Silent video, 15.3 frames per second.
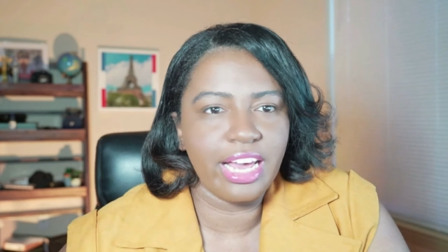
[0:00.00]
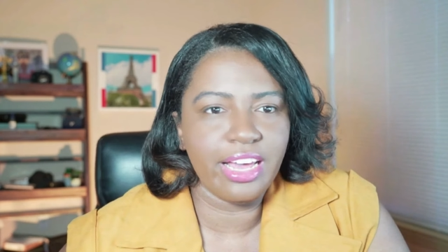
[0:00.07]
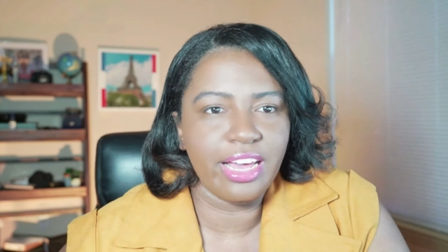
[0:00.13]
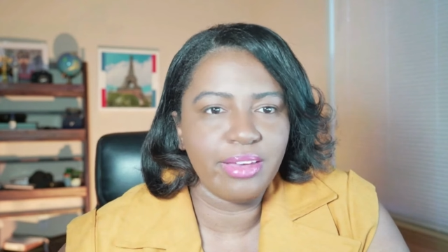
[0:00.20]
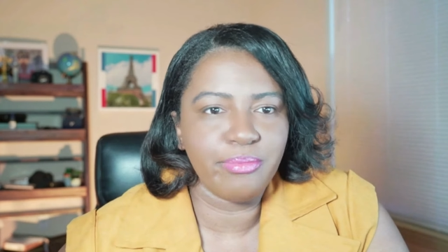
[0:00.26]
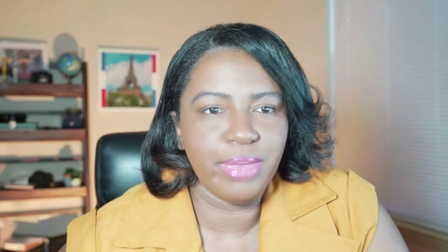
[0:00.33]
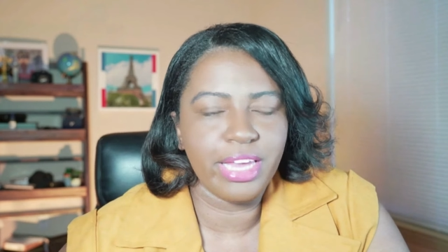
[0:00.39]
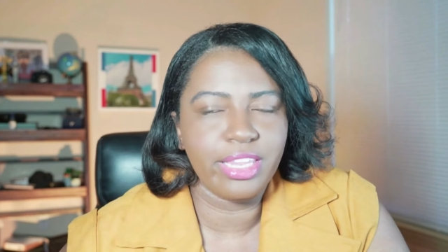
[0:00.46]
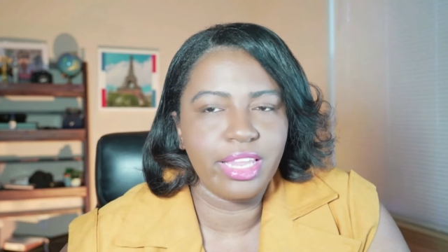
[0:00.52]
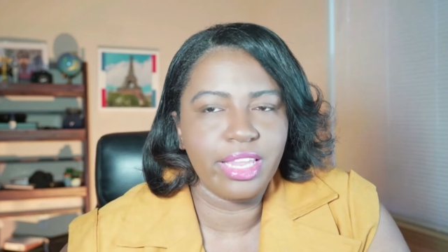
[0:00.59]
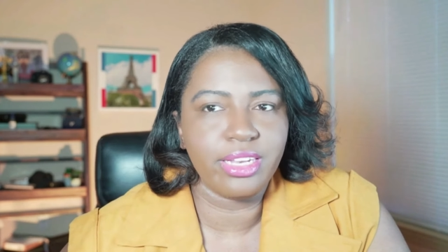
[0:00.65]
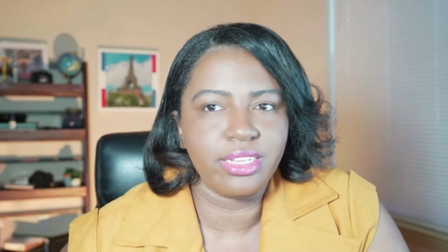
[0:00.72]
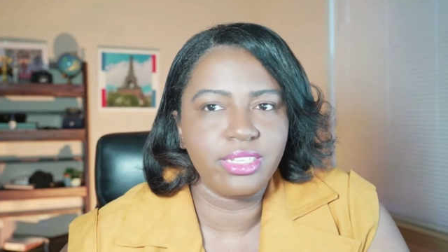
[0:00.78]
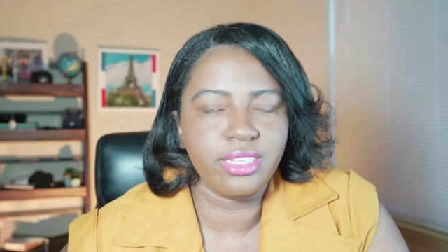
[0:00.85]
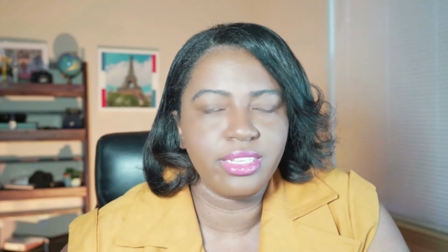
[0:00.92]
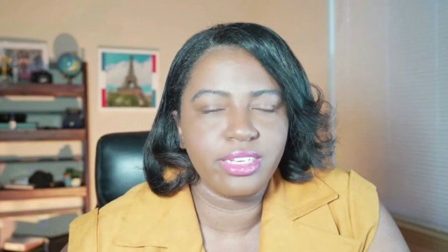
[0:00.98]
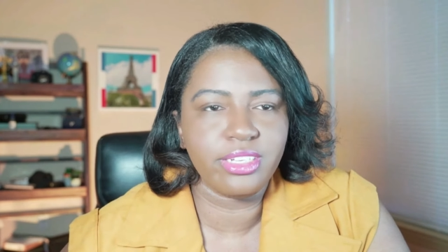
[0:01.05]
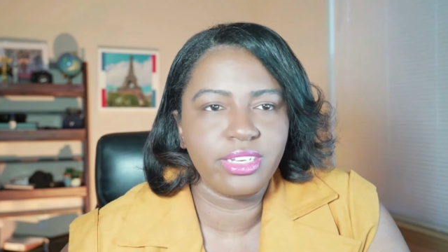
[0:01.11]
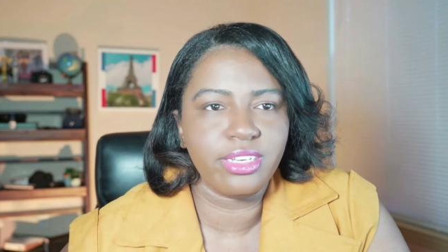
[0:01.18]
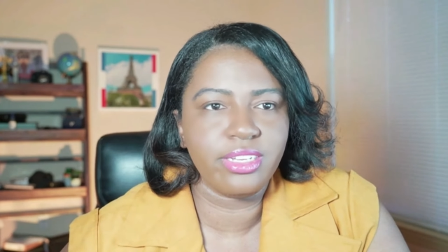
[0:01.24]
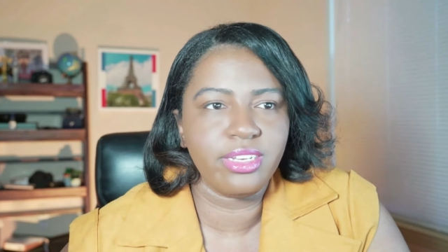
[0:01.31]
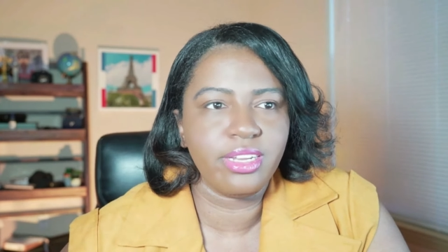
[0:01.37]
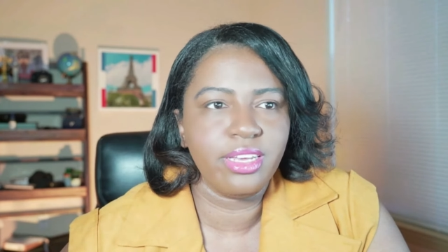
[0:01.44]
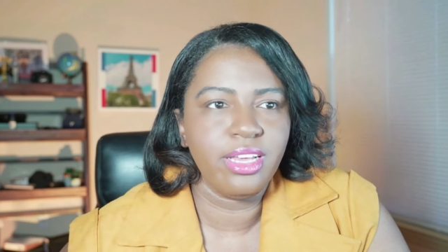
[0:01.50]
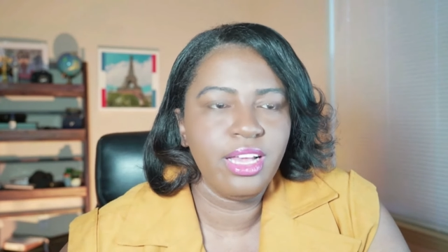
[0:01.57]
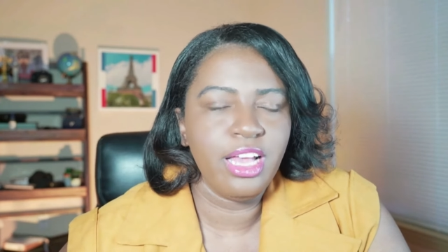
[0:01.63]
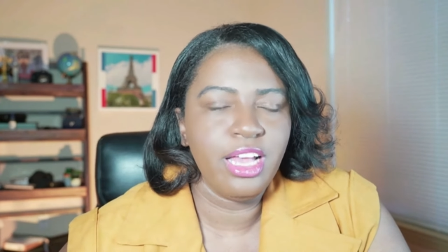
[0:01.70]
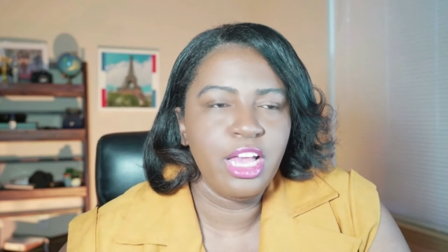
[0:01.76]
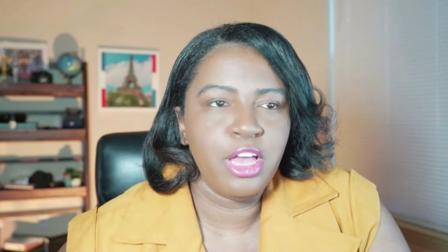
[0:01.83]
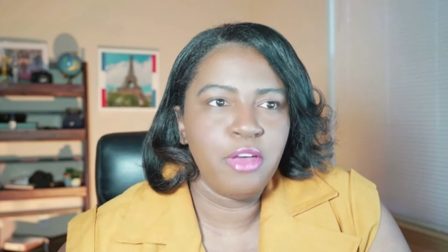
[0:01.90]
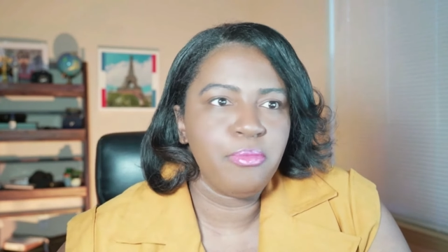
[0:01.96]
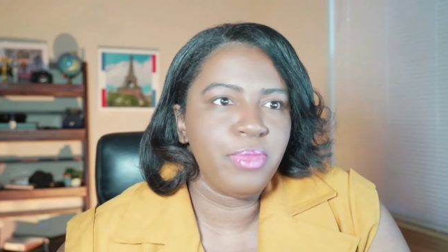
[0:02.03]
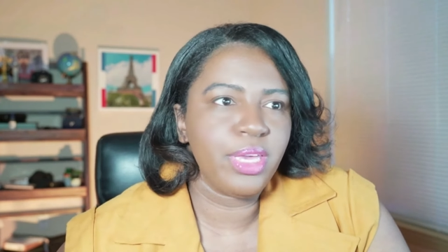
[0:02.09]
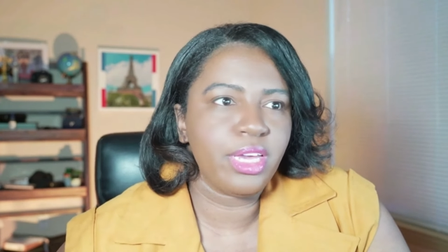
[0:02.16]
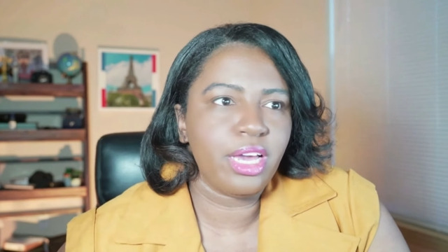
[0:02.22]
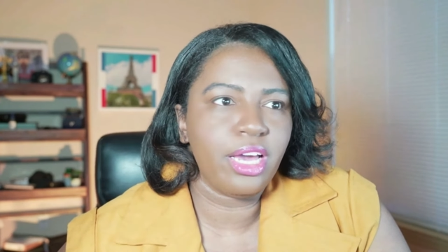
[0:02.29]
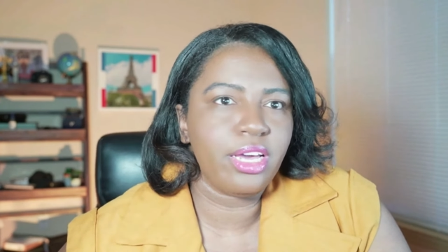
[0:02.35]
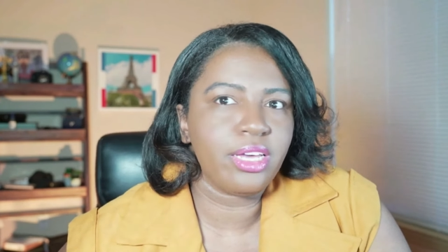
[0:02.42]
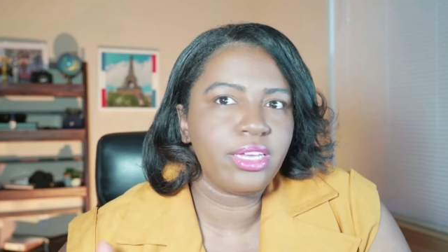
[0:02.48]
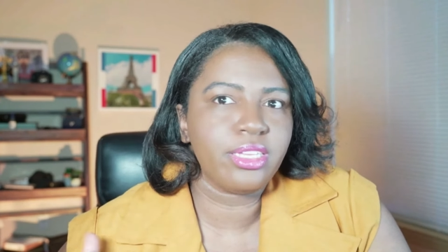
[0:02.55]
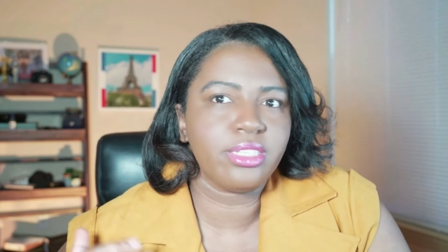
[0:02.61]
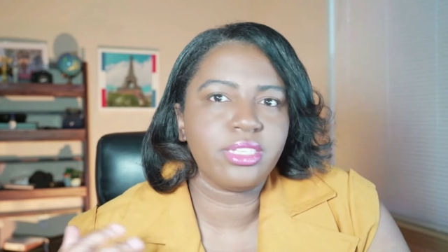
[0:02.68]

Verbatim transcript: made that decision because